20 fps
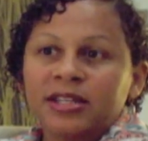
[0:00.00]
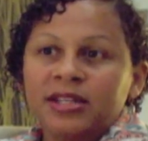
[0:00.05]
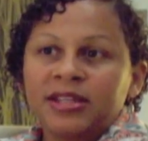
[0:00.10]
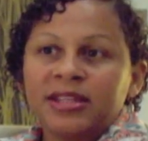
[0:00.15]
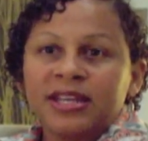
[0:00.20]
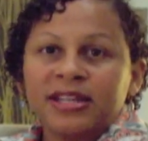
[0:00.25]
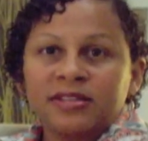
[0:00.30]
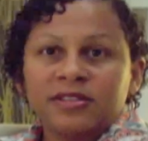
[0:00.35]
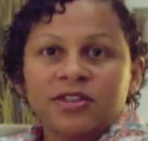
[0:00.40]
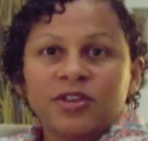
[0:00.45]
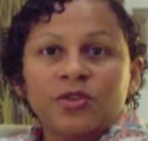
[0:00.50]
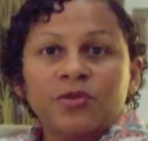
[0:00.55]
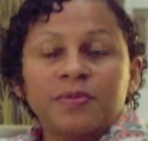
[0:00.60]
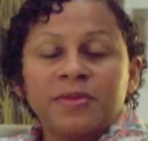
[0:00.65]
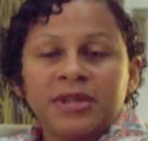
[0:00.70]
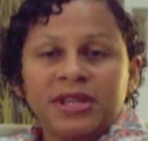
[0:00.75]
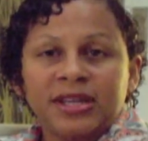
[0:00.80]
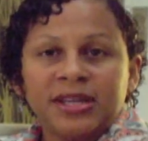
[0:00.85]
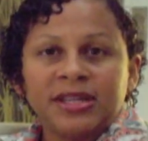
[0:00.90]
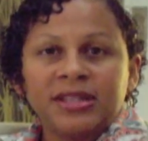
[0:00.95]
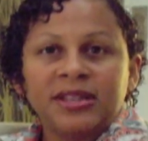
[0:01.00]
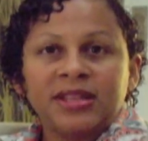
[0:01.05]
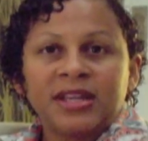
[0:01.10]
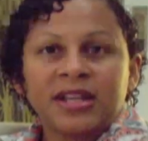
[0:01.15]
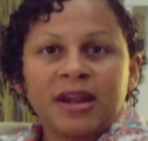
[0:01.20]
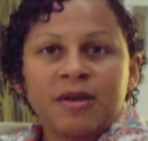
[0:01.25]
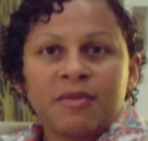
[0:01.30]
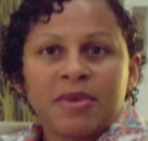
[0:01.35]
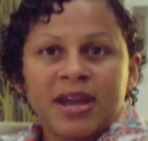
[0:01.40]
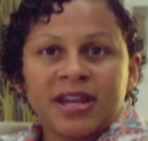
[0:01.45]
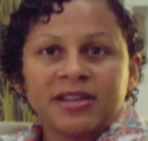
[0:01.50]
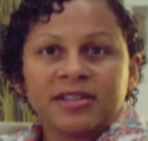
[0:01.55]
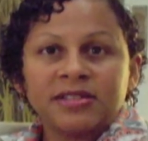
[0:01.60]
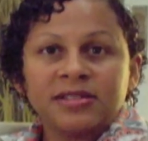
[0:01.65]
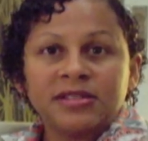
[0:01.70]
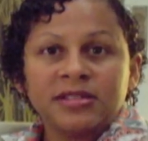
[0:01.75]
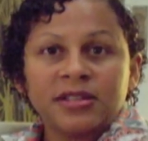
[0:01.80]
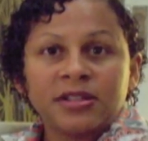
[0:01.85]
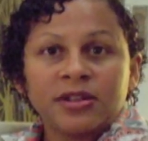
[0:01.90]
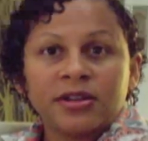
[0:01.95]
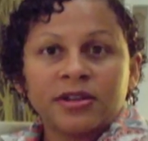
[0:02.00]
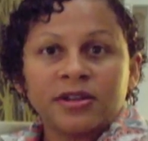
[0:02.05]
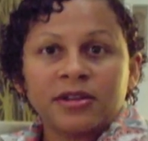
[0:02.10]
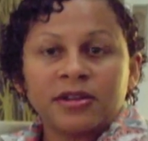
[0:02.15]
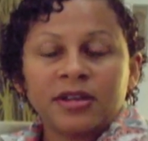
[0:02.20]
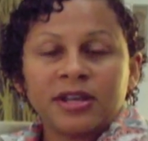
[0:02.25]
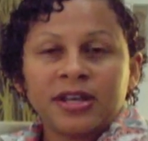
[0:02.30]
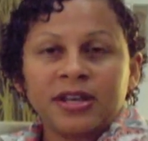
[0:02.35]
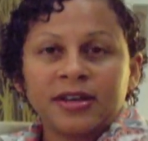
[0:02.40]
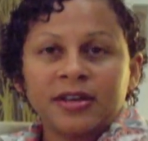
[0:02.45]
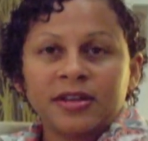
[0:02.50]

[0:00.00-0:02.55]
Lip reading: they told me that I might consider